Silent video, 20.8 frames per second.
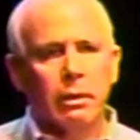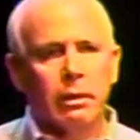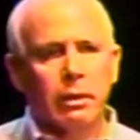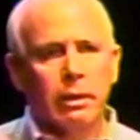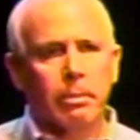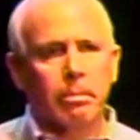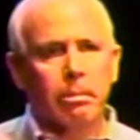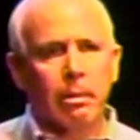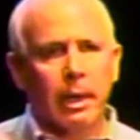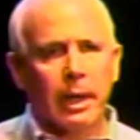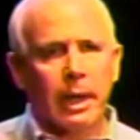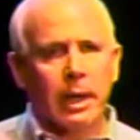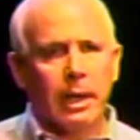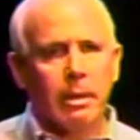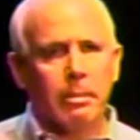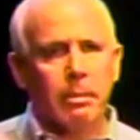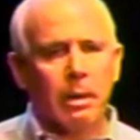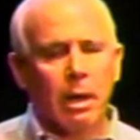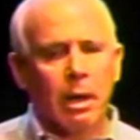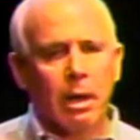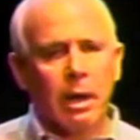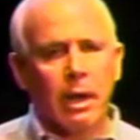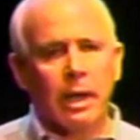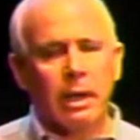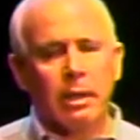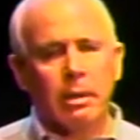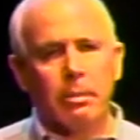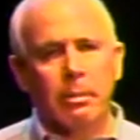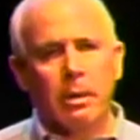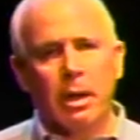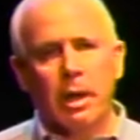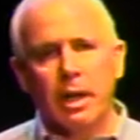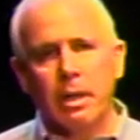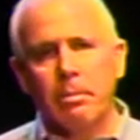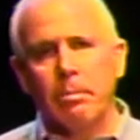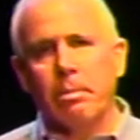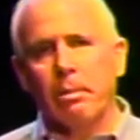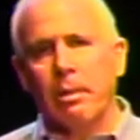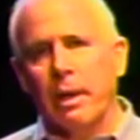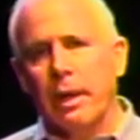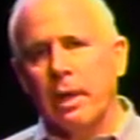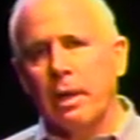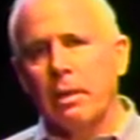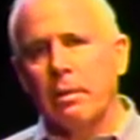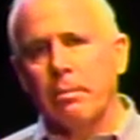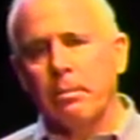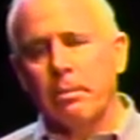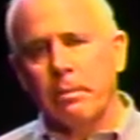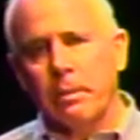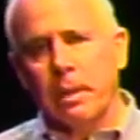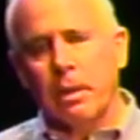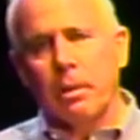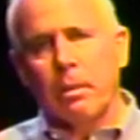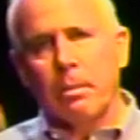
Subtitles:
the mind-brain,